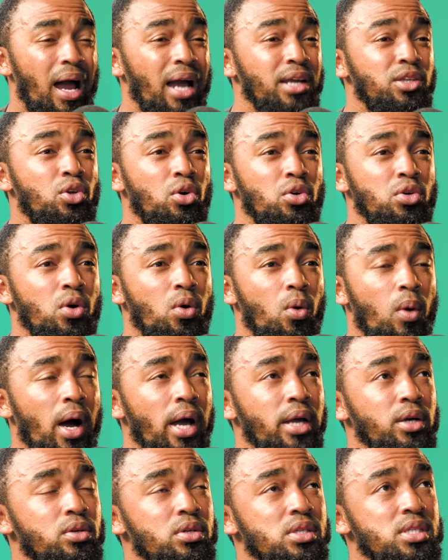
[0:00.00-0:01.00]
I don't know
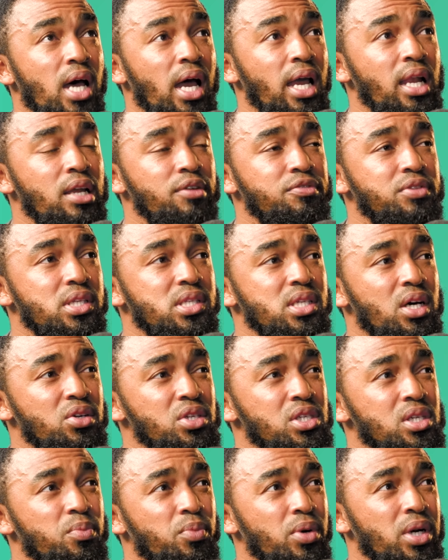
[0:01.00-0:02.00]
why, because I left the
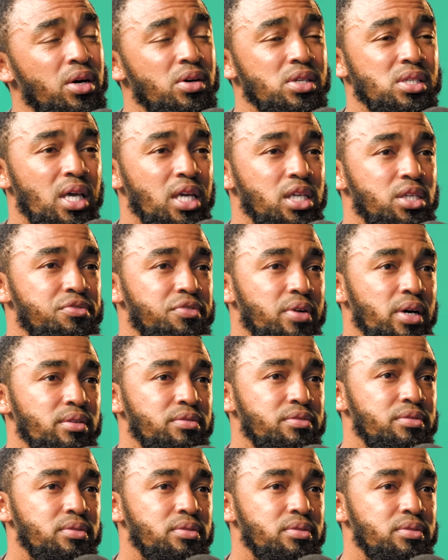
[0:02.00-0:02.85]
township when I was age 5.